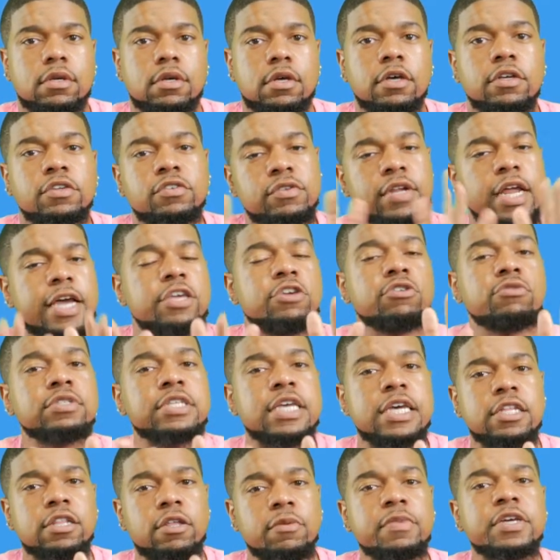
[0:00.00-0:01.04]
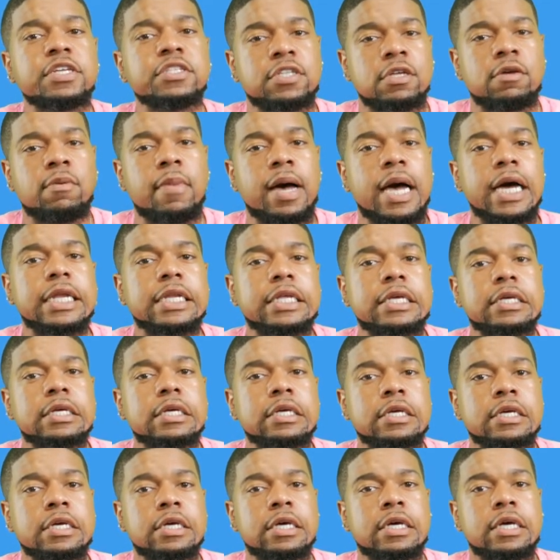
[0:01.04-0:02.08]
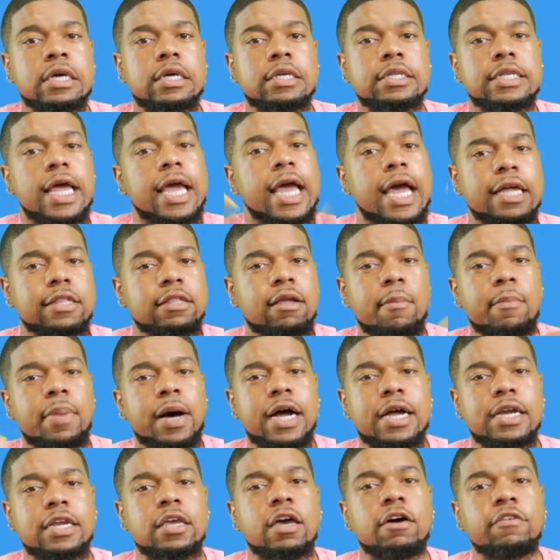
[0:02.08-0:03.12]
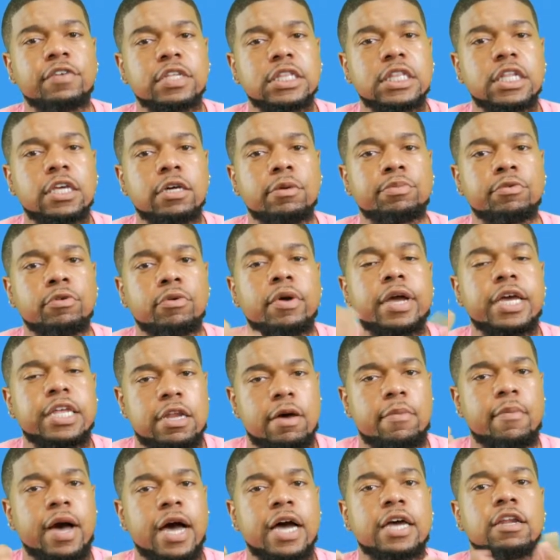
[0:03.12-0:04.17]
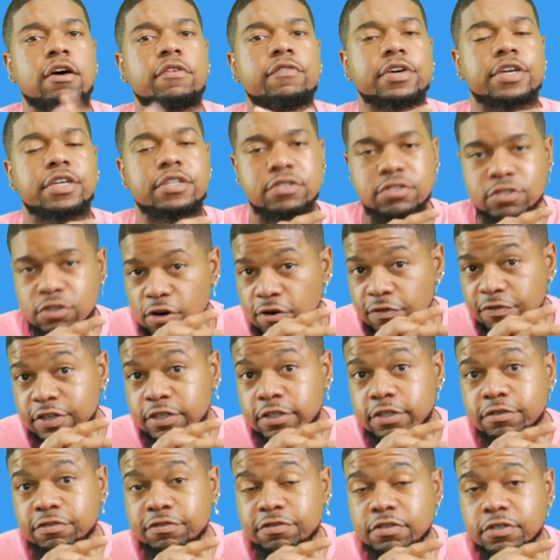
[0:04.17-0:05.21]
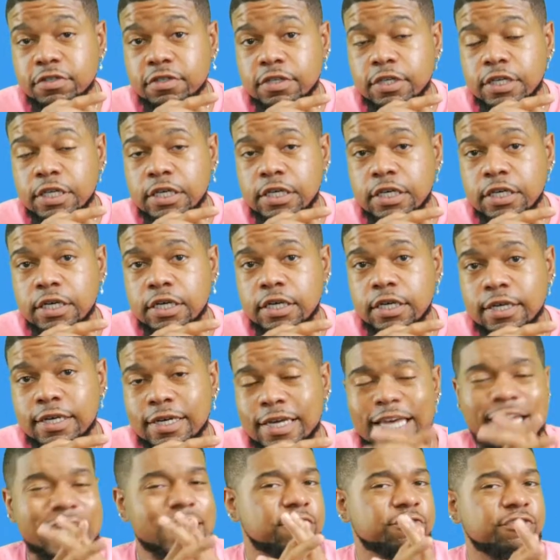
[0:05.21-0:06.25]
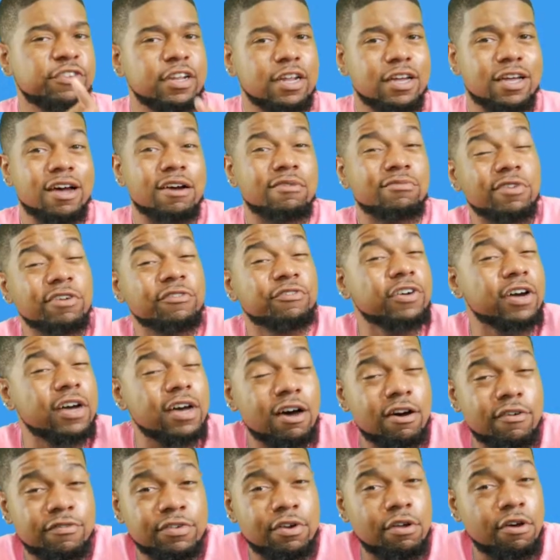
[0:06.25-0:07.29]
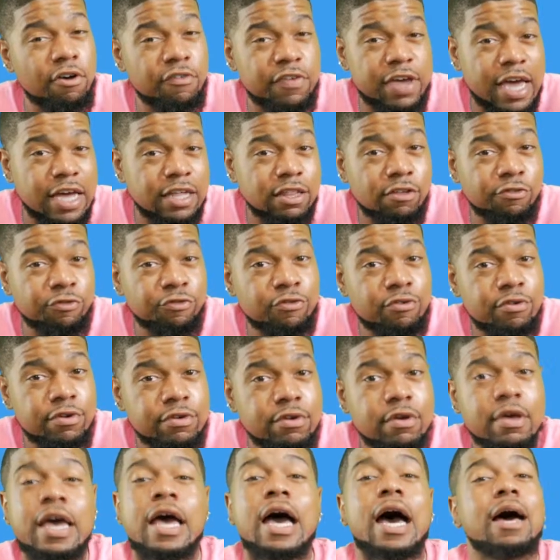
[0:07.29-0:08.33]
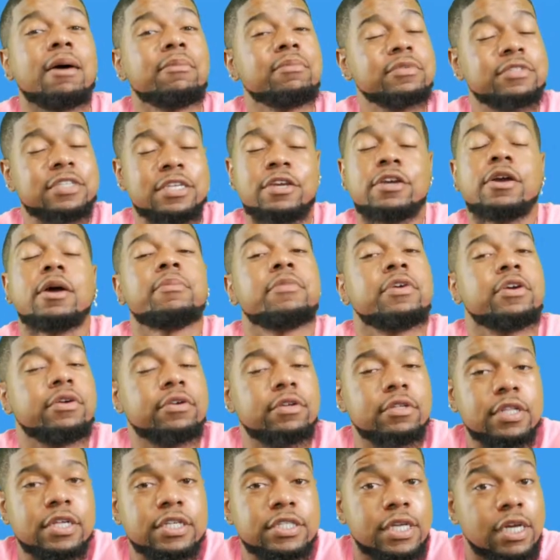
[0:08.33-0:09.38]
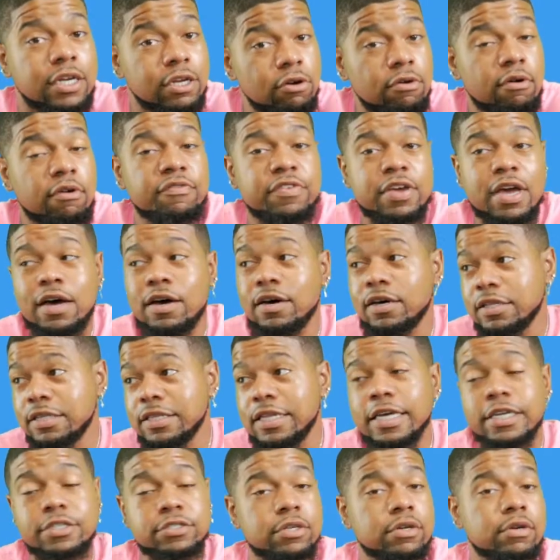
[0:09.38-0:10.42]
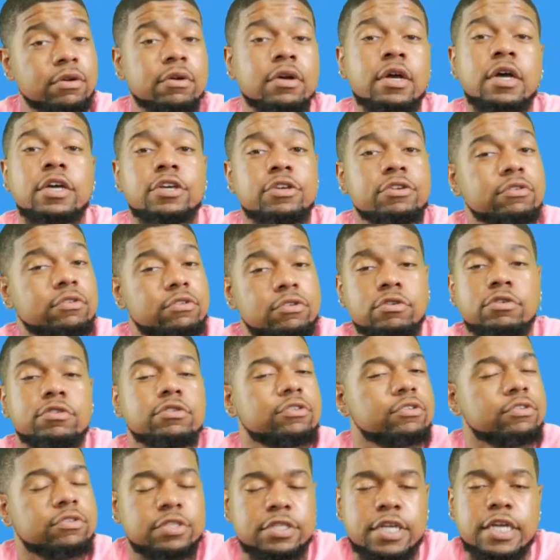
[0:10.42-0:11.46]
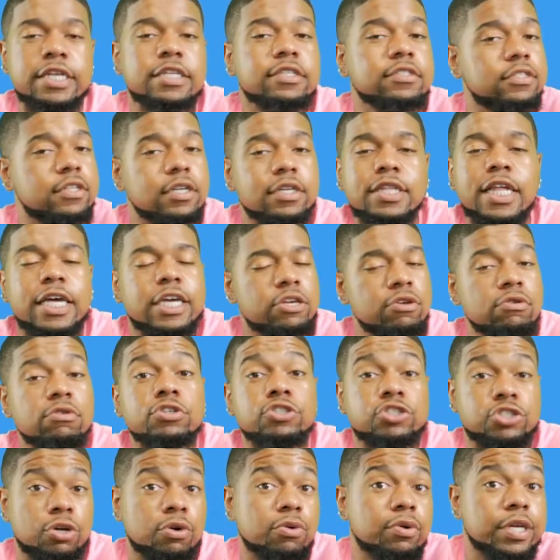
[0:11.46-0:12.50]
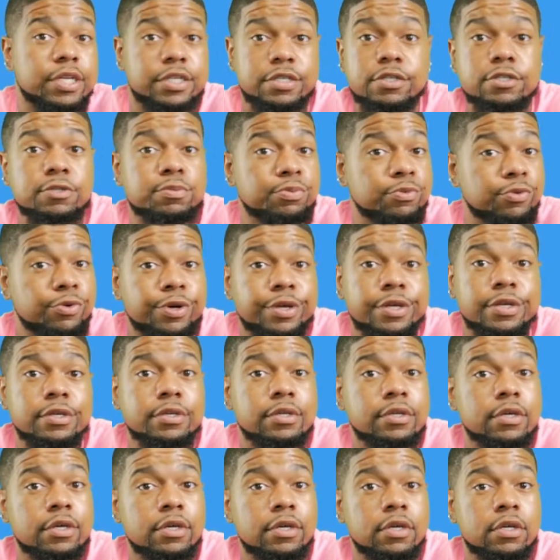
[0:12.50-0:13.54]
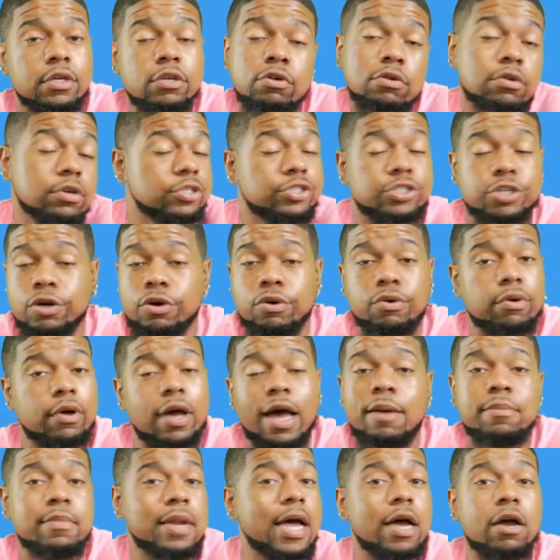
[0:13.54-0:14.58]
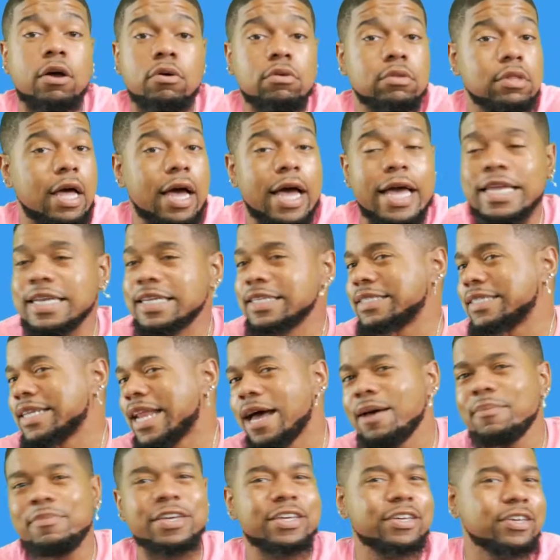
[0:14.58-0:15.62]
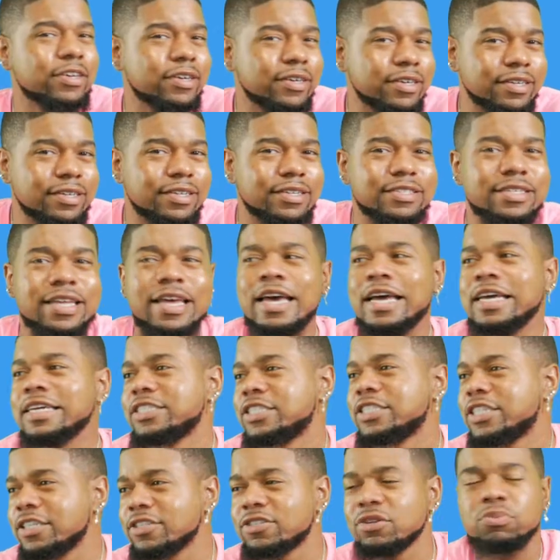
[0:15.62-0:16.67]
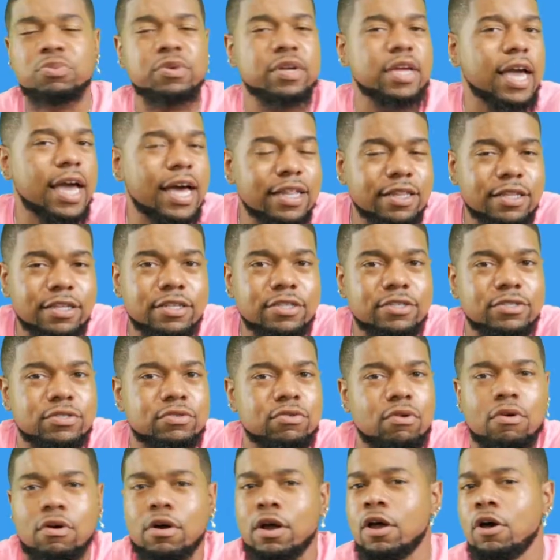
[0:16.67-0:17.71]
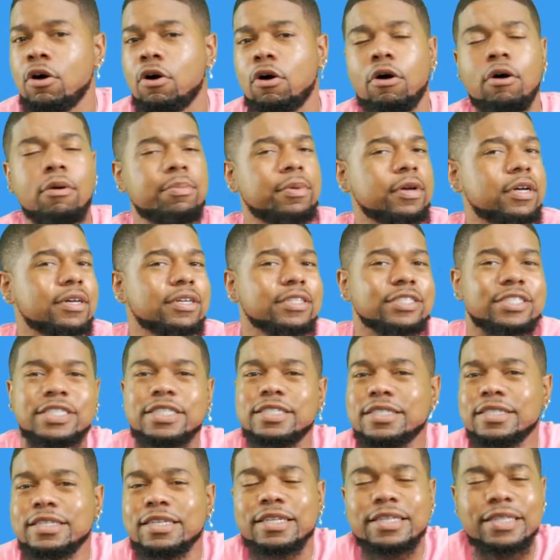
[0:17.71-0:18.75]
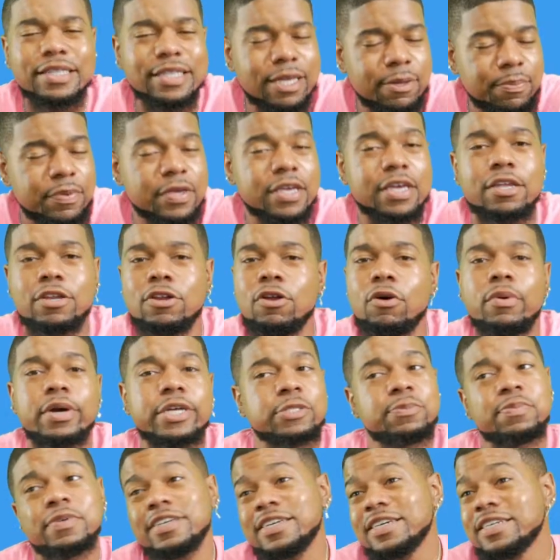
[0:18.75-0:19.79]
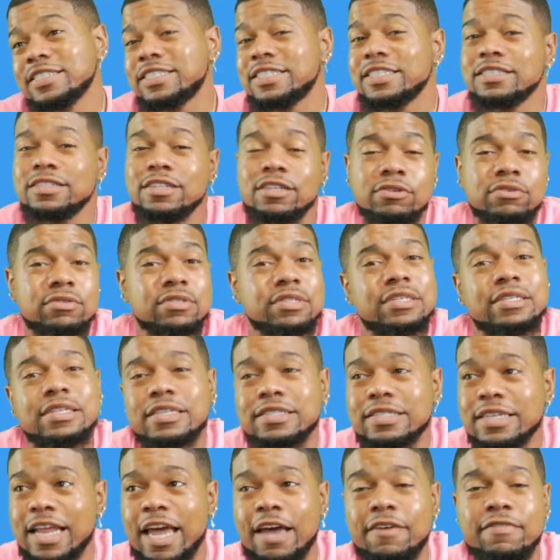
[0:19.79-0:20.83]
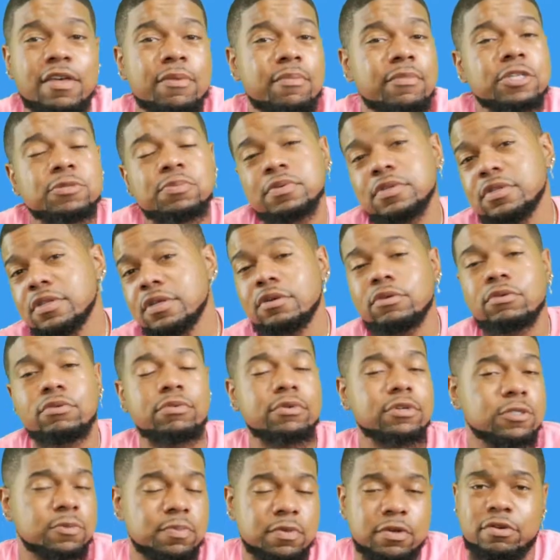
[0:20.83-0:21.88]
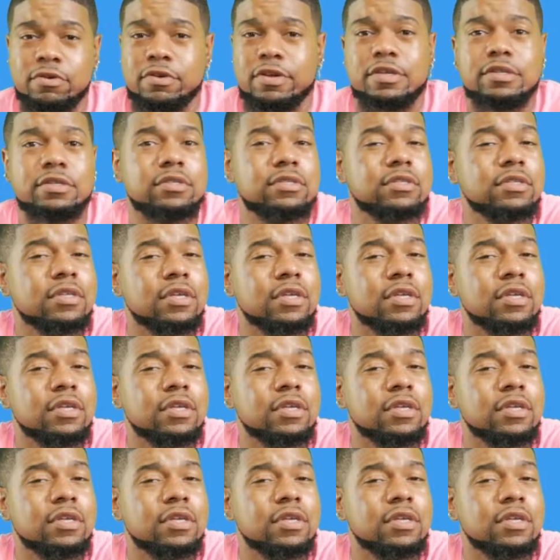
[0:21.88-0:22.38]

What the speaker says: So now you telling me somebody that got the body of a liberal and the mind of a conservative is finna come run for governor of California? I'm here to let y'all know, if y'all elect her, your state is done. Like, you're a joke at this point. You're a joke. I'm not gonna lie. And it's not because she's a reality star or because she's an Olympian. No, it's because she literally doesn't have that much political experience.